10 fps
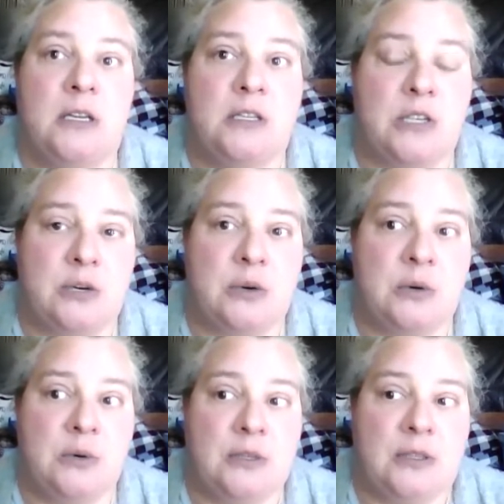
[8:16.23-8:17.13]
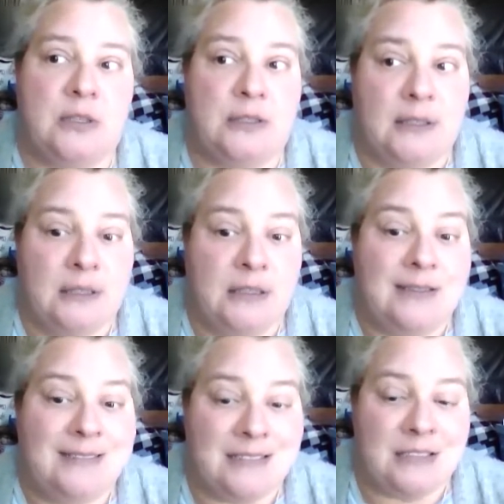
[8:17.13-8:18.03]
So
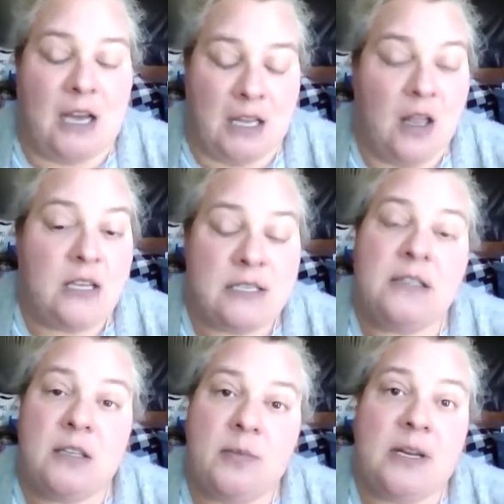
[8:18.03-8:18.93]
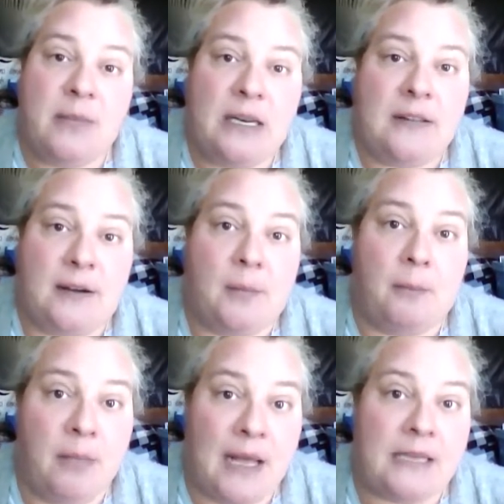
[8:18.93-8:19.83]
I lost a little bit of money there,
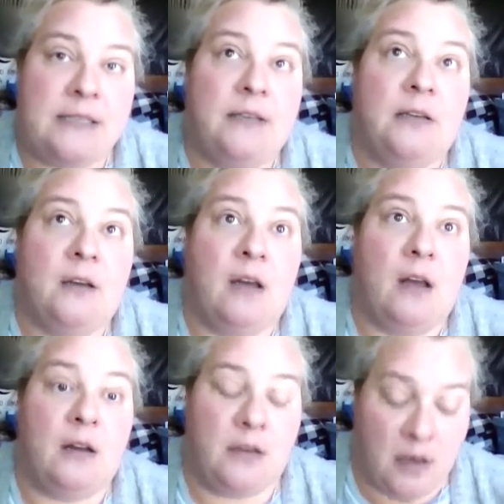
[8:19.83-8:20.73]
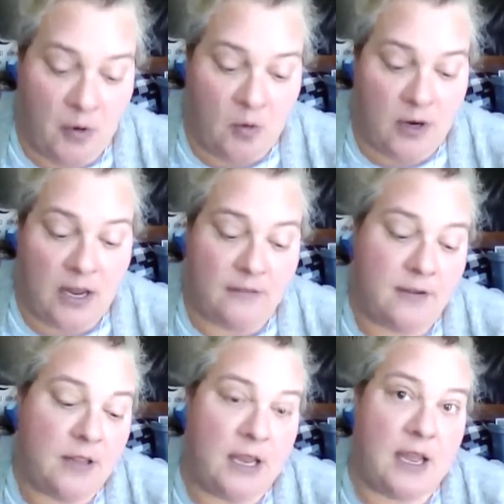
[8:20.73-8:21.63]
but number one, I
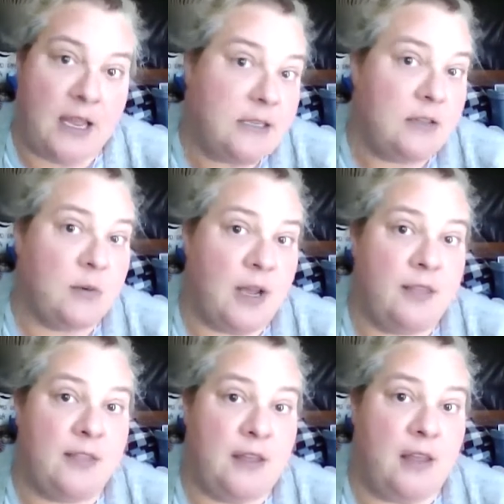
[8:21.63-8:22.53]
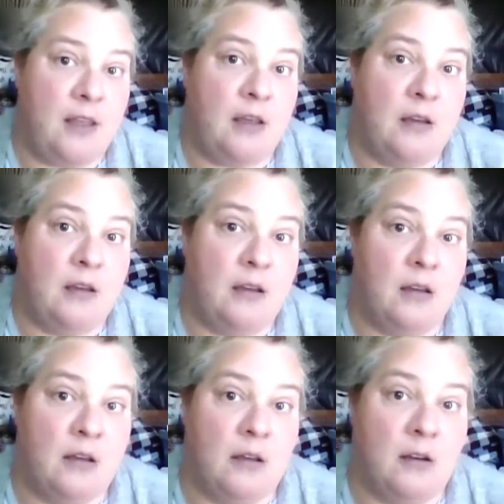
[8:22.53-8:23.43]
feel like I did the right thing
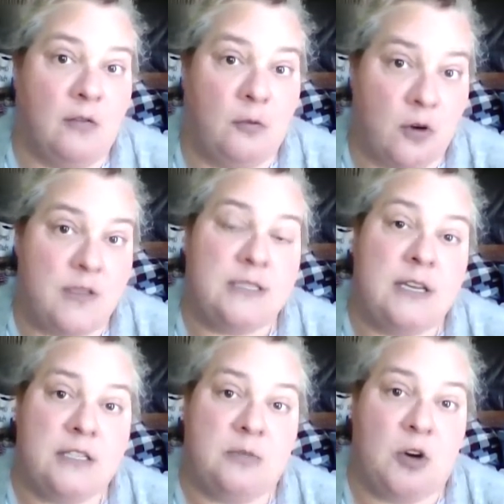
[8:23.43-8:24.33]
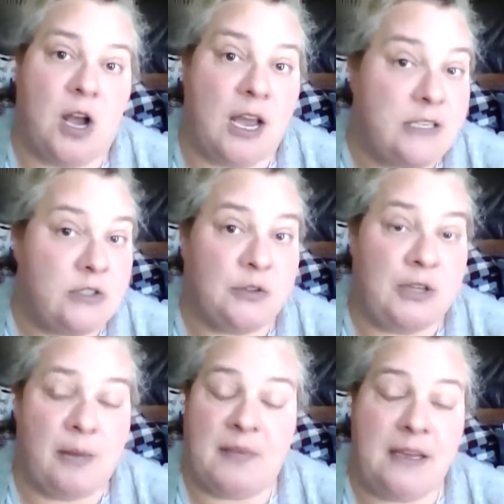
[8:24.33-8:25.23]
for this customer. I
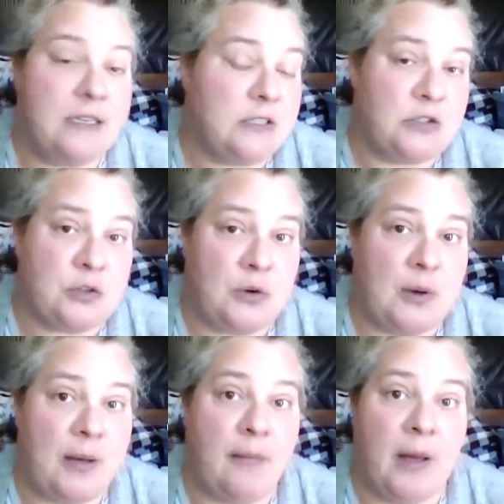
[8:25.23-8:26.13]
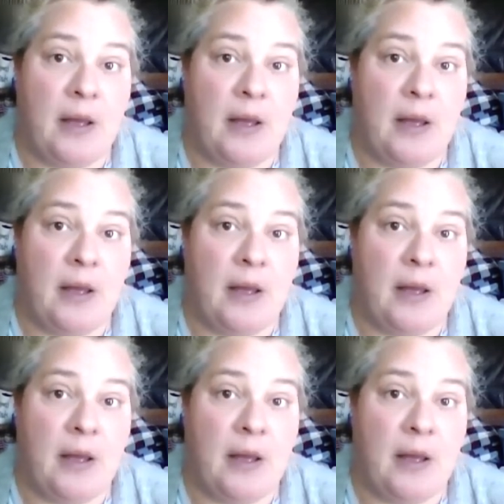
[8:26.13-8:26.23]
screwed up. They didn't screw up.